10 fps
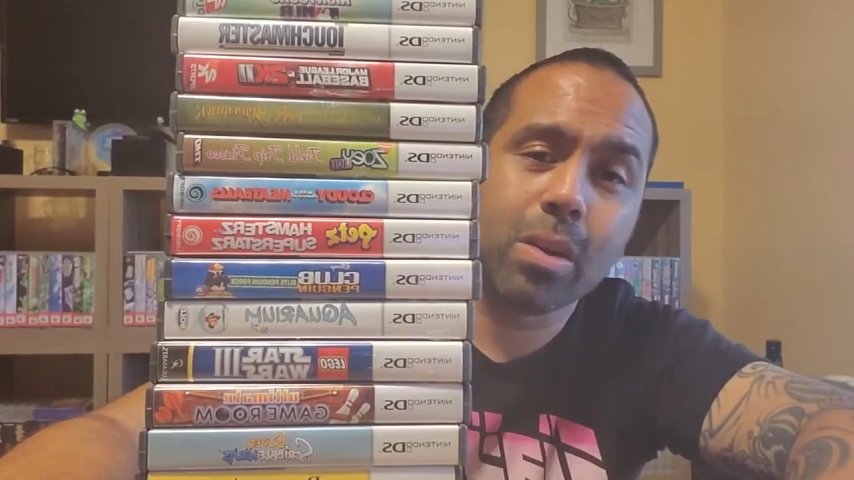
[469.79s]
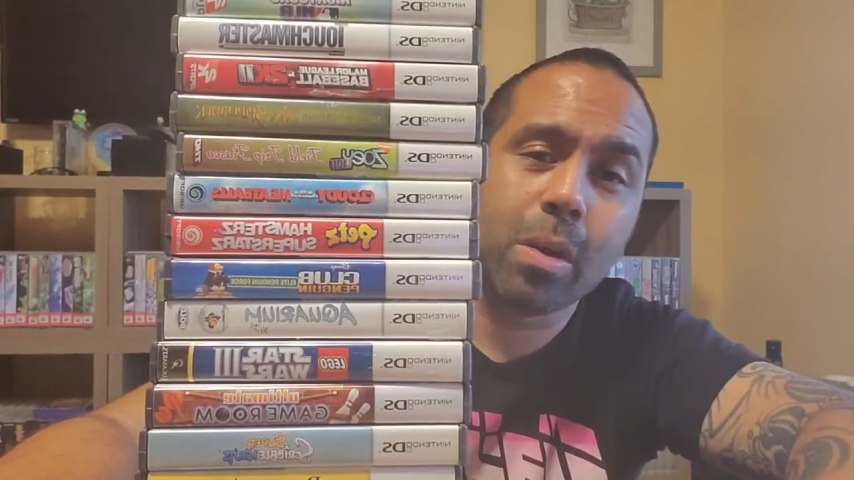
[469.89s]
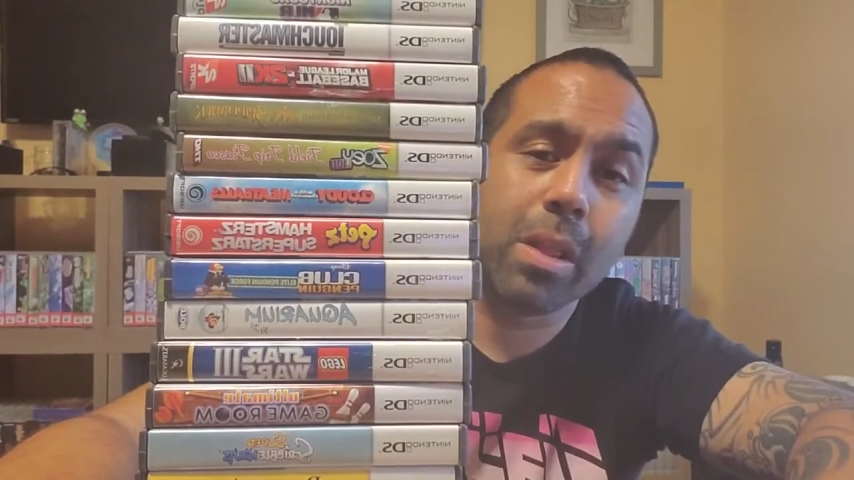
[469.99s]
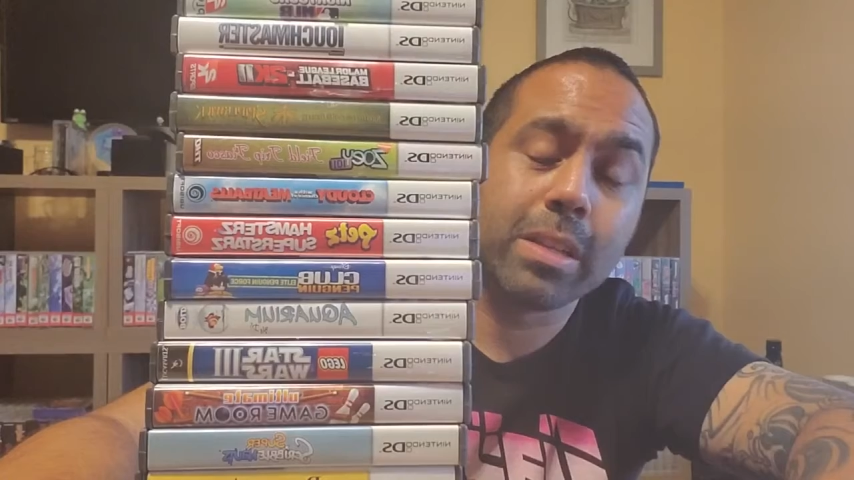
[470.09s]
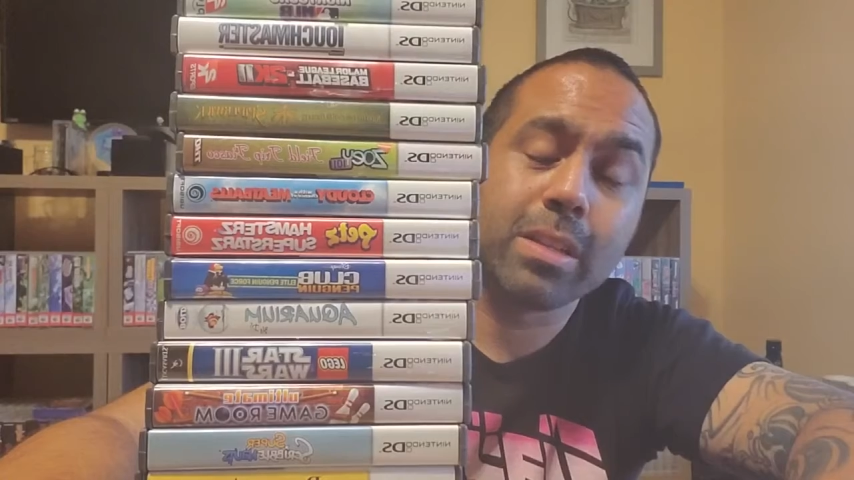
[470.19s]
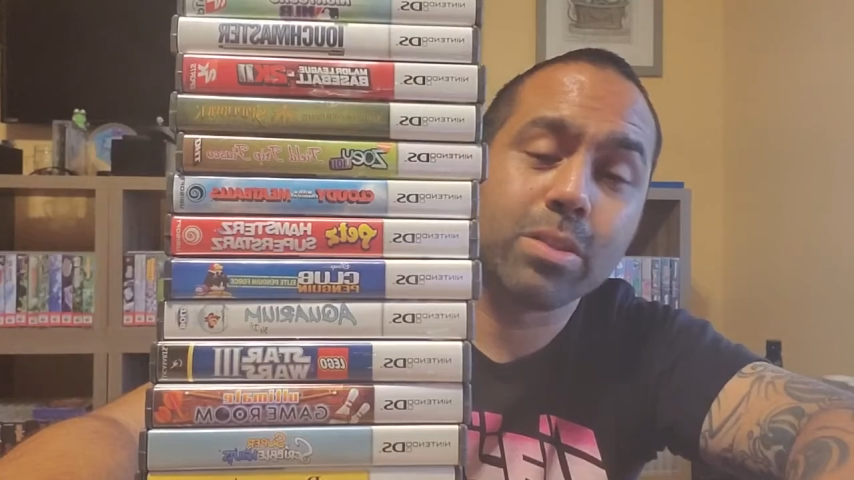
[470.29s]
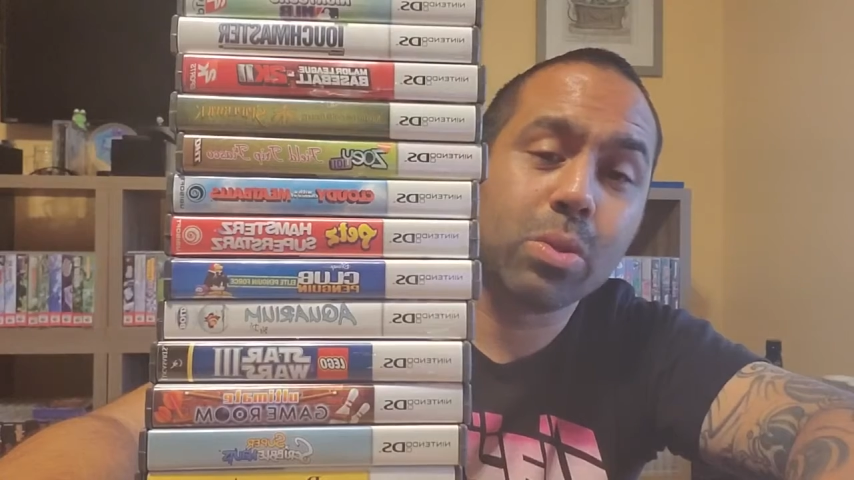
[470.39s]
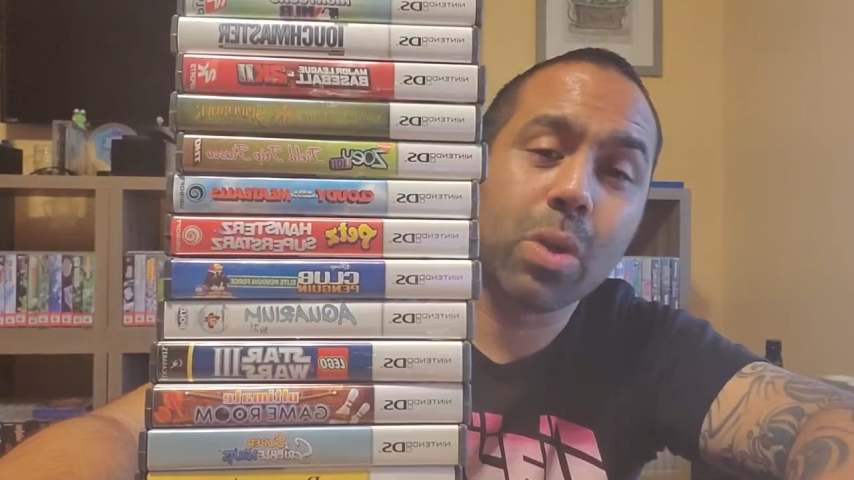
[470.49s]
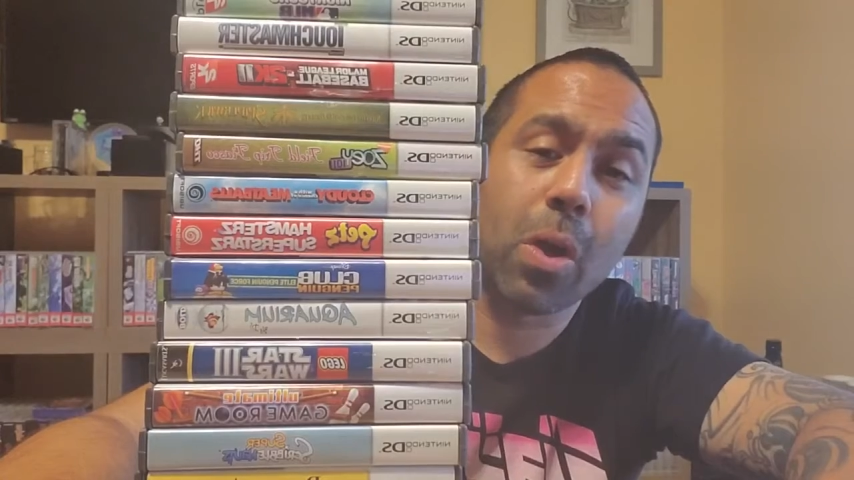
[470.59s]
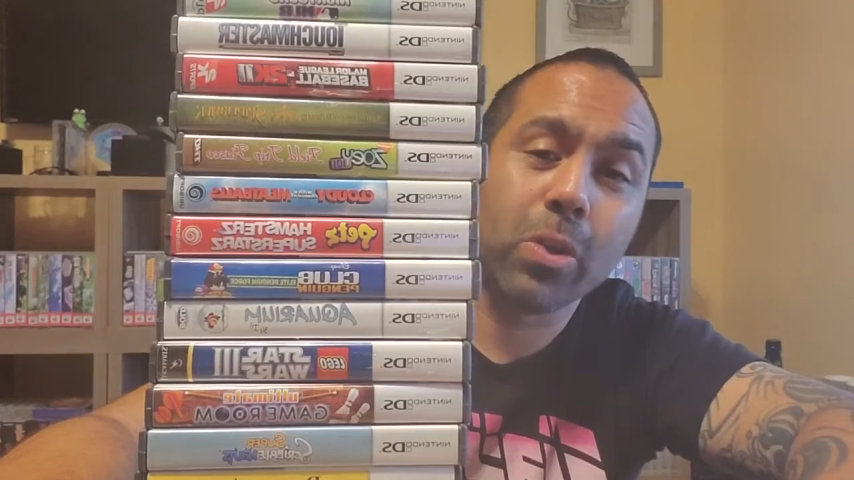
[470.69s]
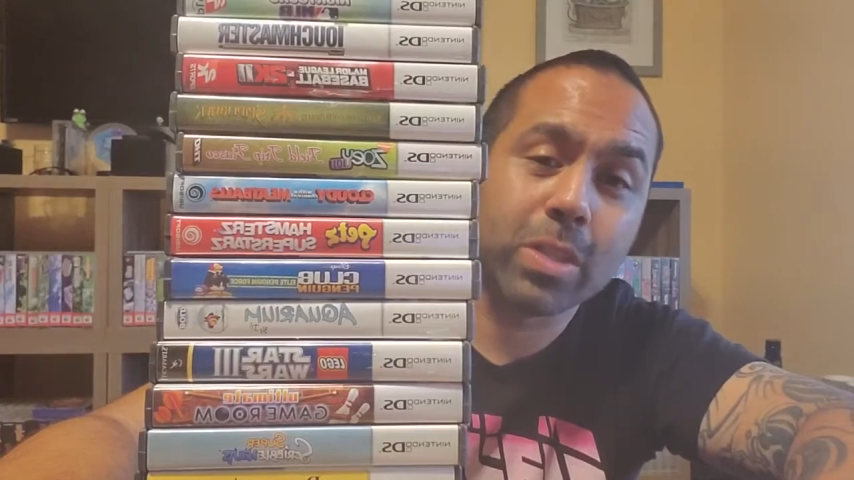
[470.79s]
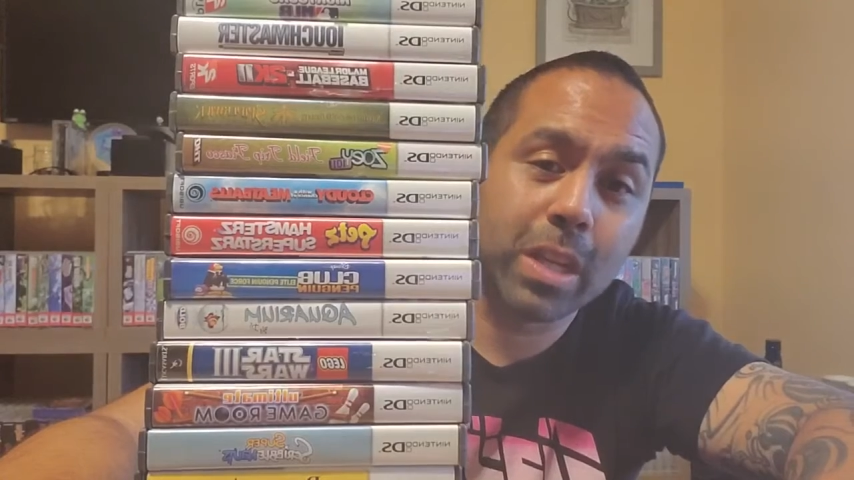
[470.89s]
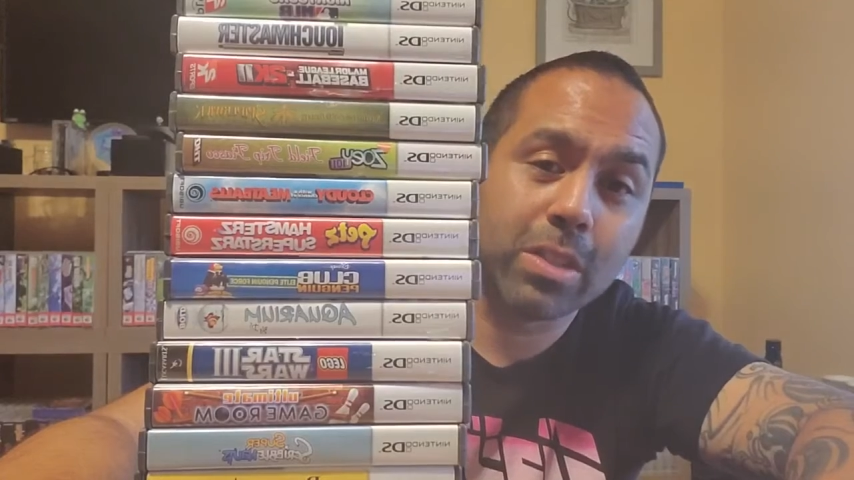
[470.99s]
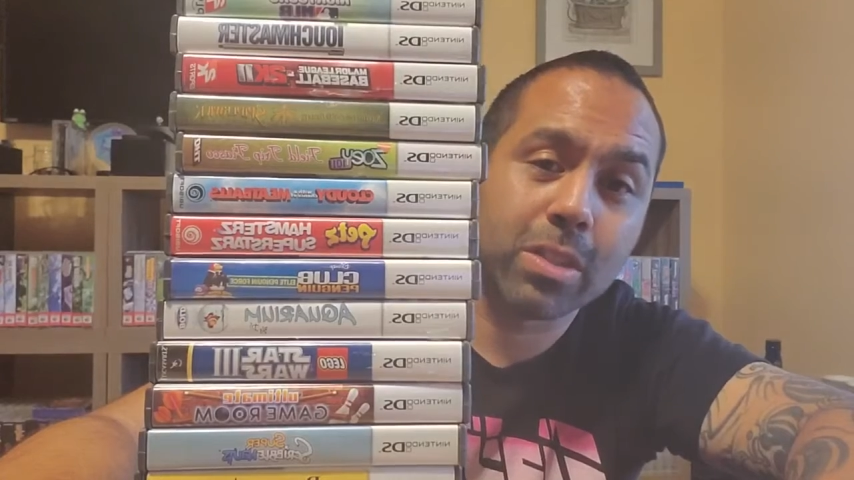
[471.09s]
less than two dollars each,